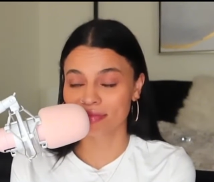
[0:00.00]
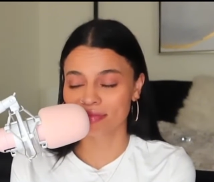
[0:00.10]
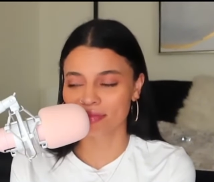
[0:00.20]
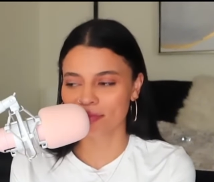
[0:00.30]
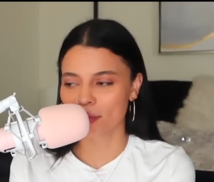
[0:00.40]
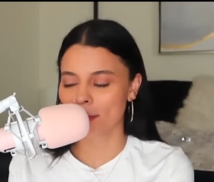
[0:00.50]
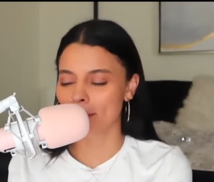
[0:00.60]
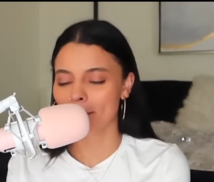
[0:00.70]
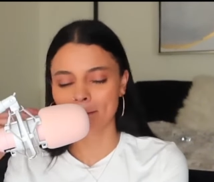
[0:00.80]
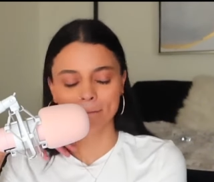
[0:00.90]

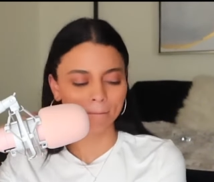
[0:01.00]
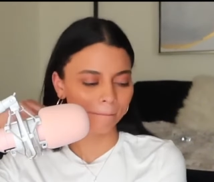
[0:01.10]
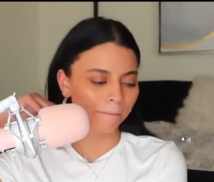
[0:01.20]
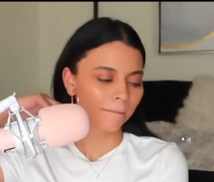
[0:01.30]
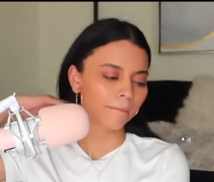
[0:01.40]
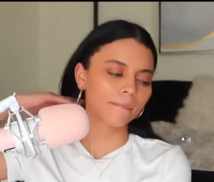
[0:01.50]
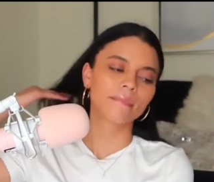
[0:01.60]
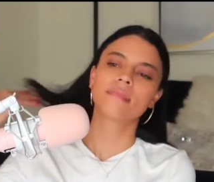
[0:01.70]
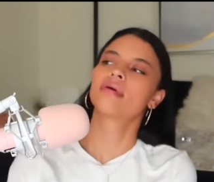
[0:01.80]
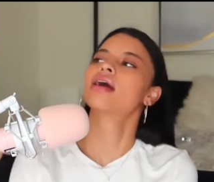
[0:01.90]

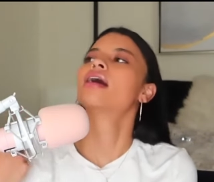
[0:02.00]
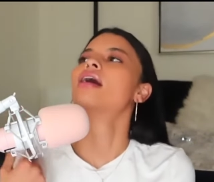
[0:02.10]
(no one is talking)